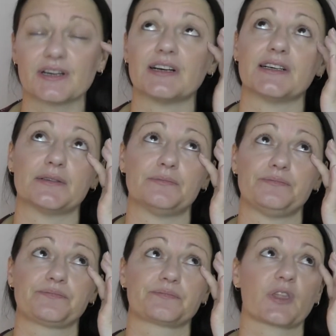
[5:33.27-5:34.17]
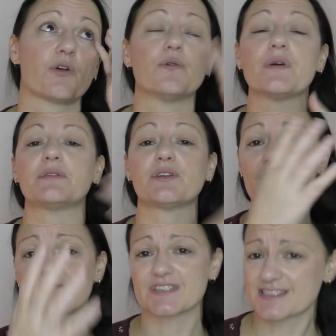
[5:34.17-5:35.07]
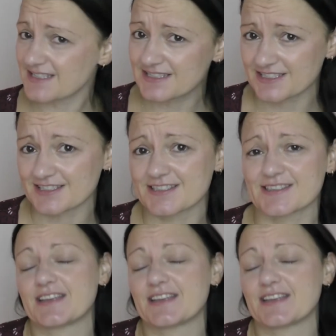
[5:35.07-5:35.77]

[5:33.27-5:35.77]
or maybe you have resistance